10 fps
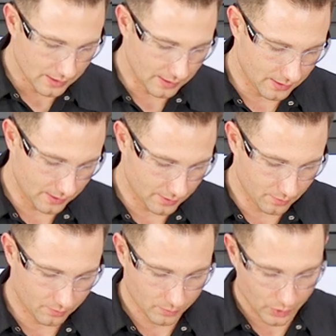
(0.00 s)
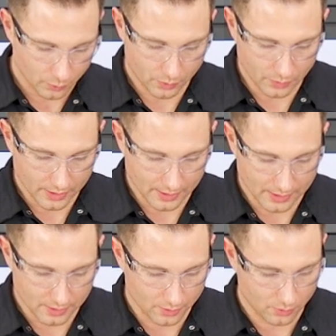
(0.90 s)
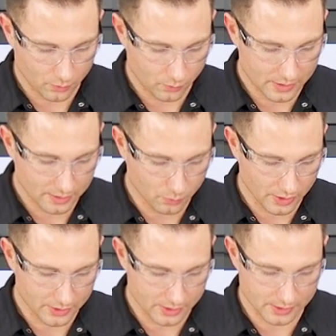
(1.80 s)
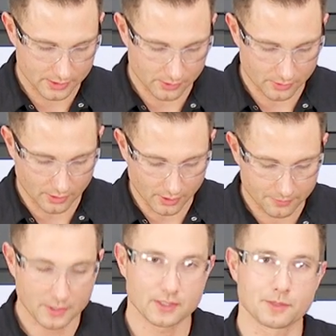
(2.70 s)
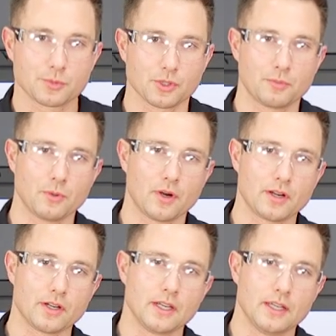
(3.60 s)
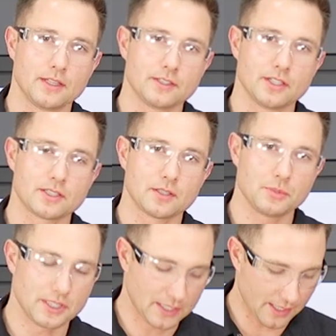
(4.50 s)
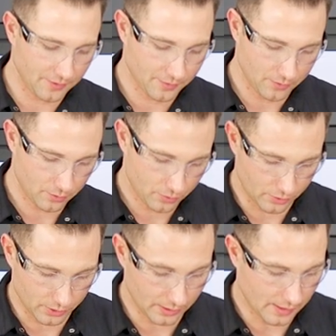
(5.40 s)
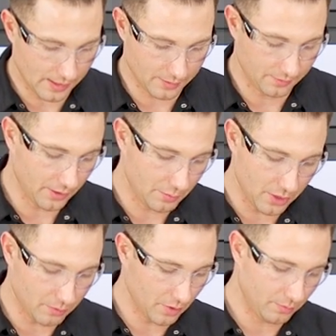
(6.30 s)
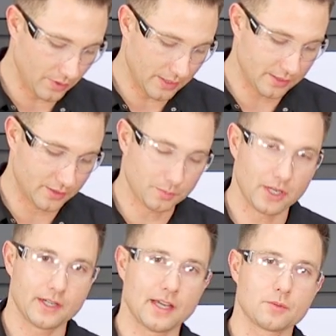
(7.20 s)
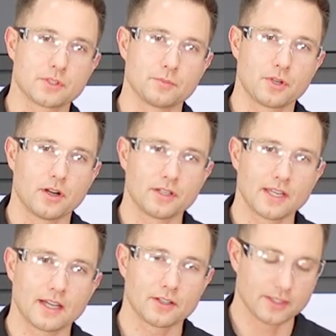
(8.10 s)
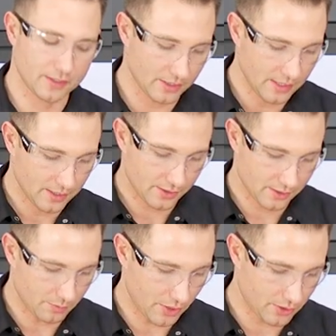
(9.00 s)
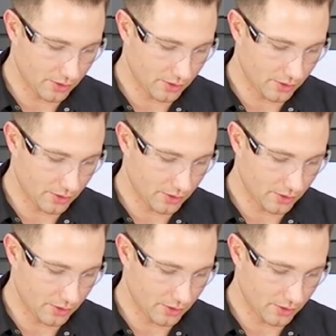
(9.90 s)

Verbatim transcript: And we went ahead, we did wash this cylinder off in some soapy water just to be safe, or at the very minimum, I'd spray it down with some contact cleaner just to make